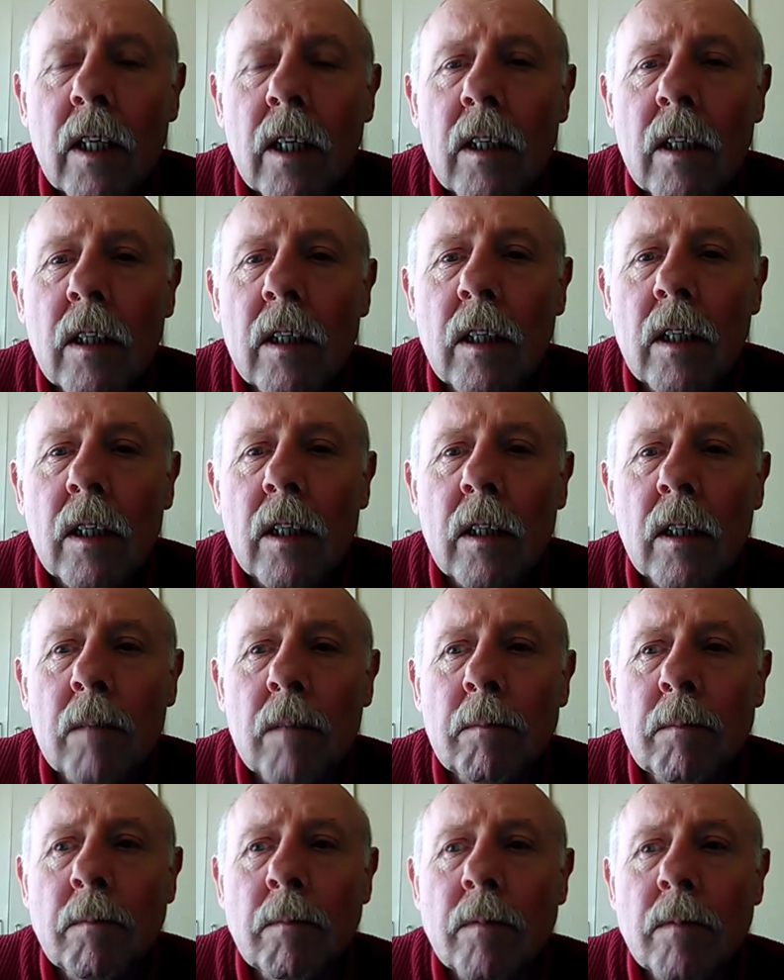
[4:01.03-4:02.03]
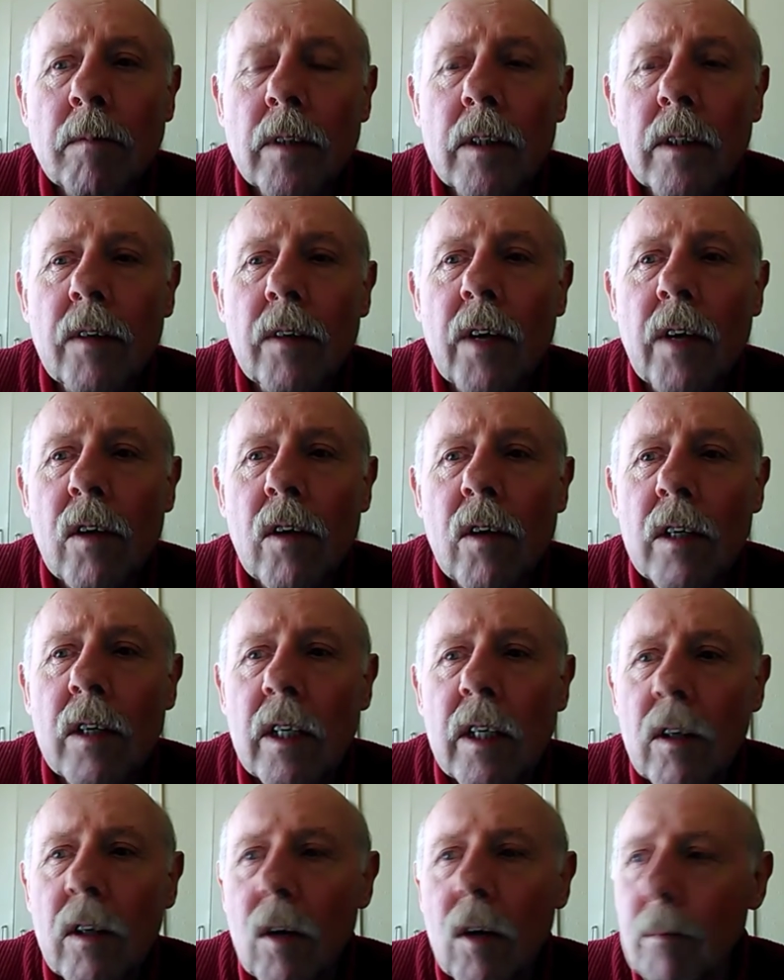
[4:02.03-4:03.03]
There are
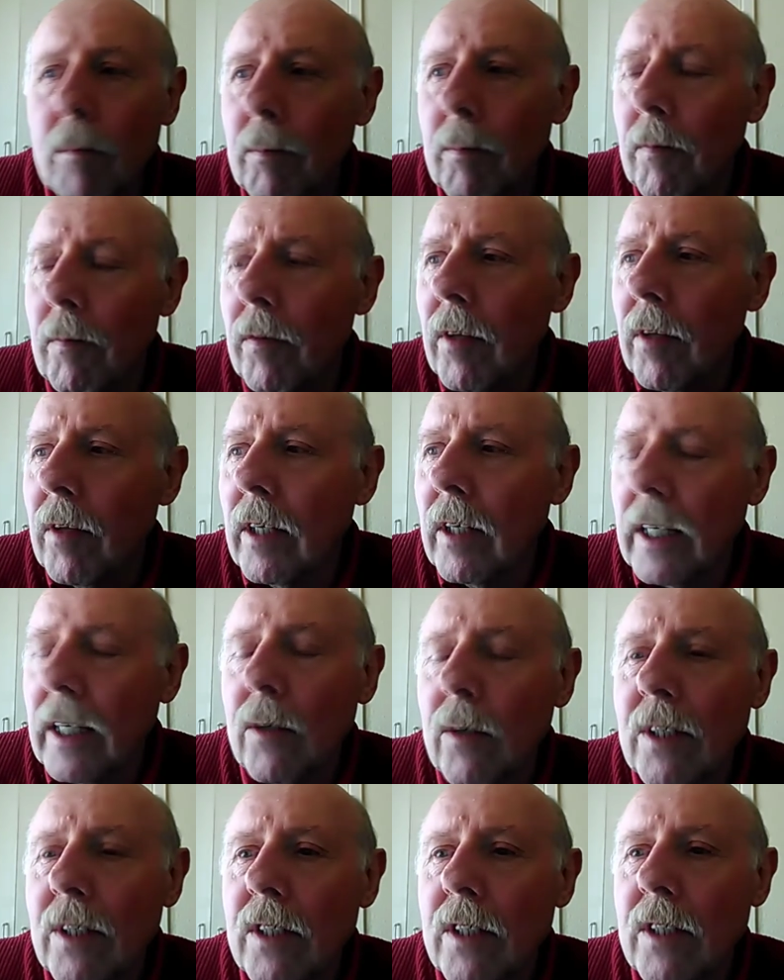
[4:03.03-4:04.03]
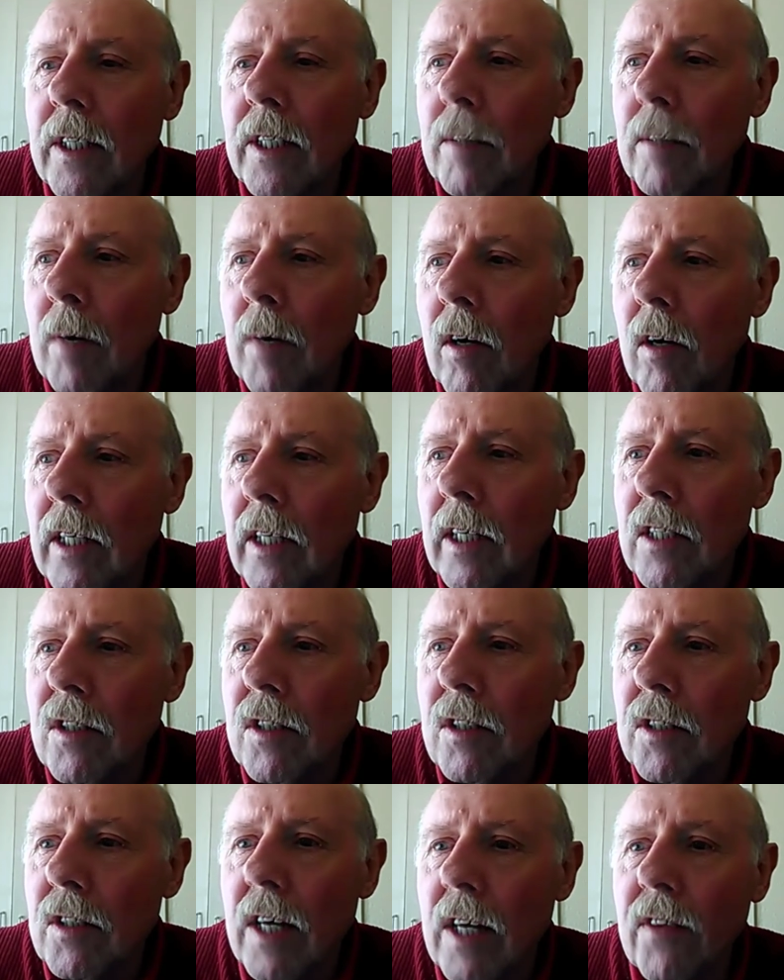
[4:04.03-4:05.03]
the liquidity in the markets in
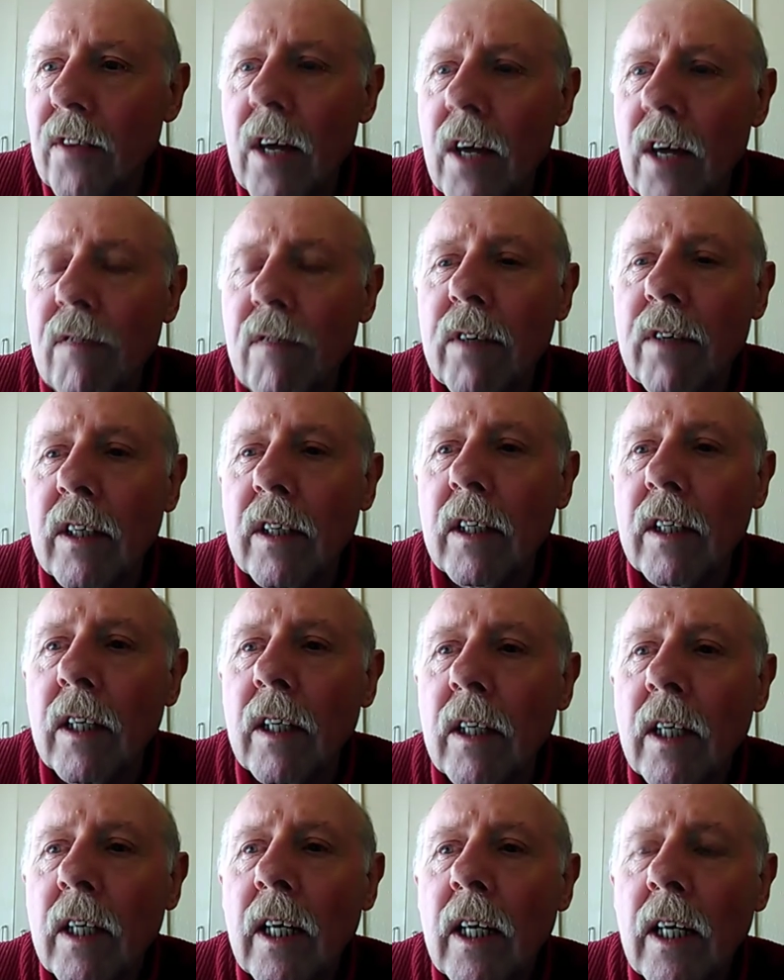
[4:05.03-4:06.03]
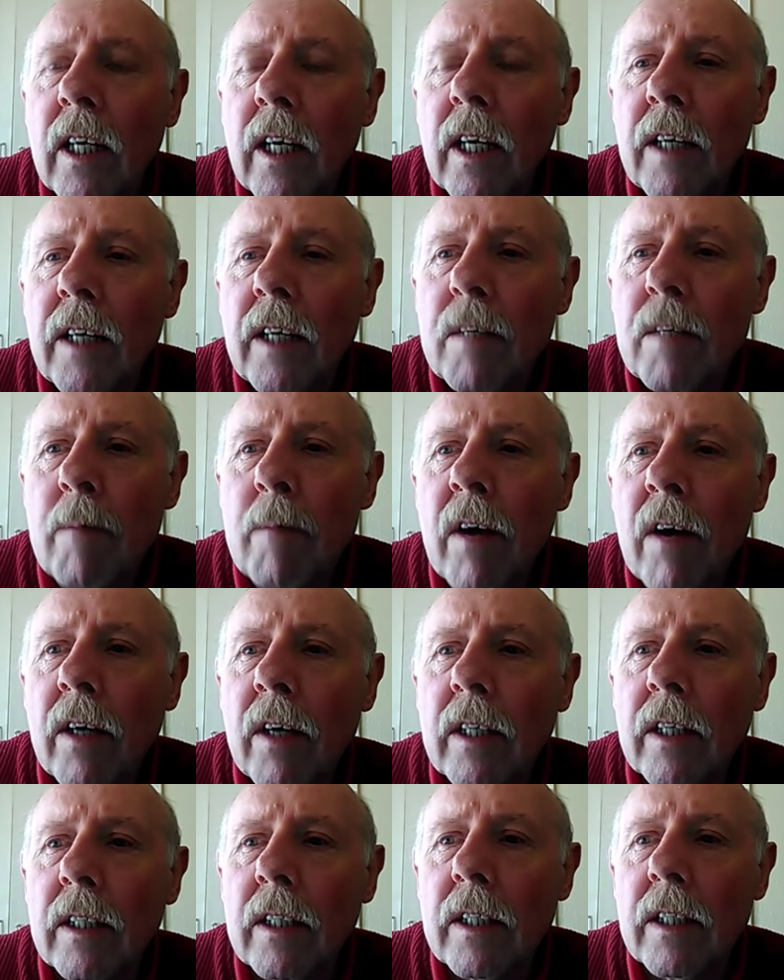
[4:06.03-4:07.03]
South Africa and
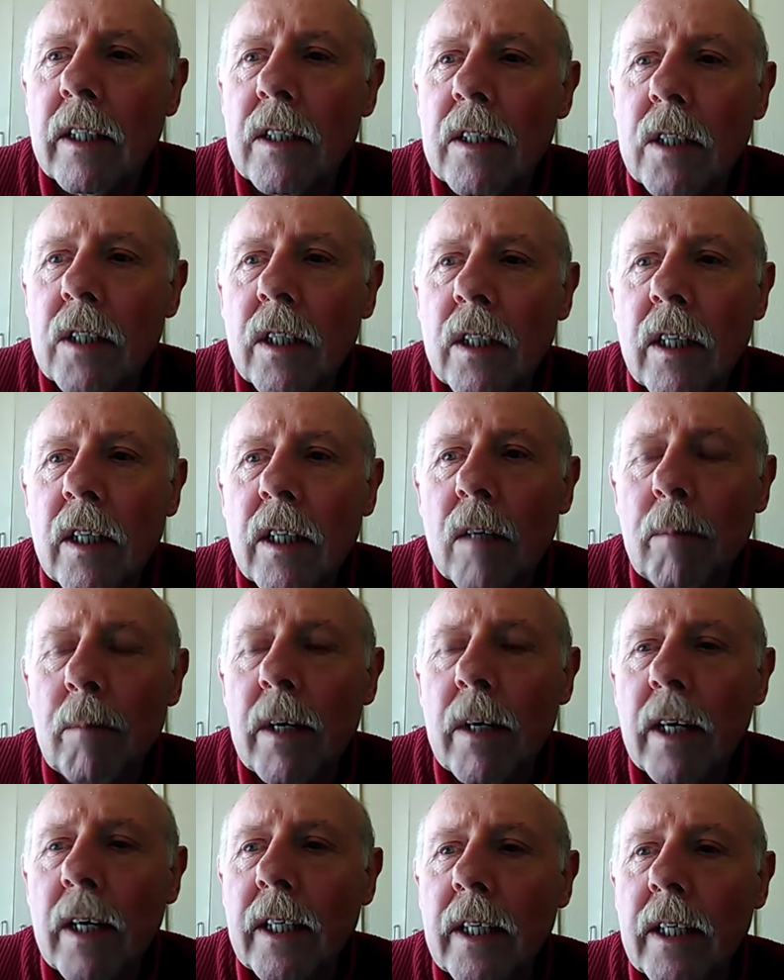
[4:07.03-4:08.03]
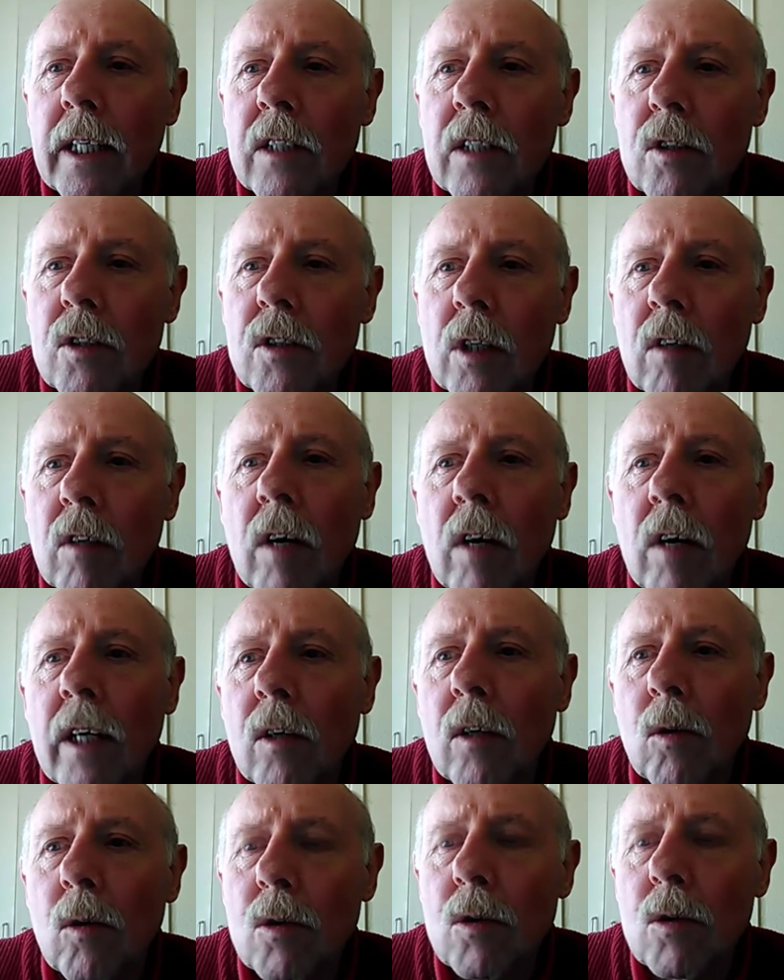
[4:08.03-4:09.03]
America is a little bit akin to
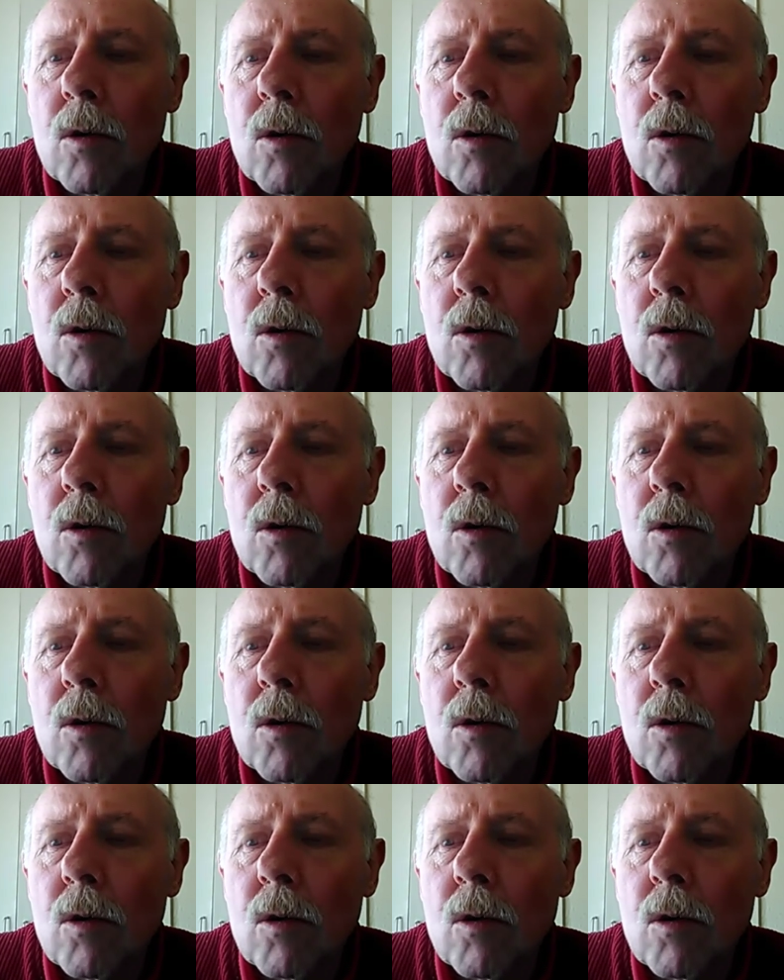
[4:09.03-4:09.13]
greyhound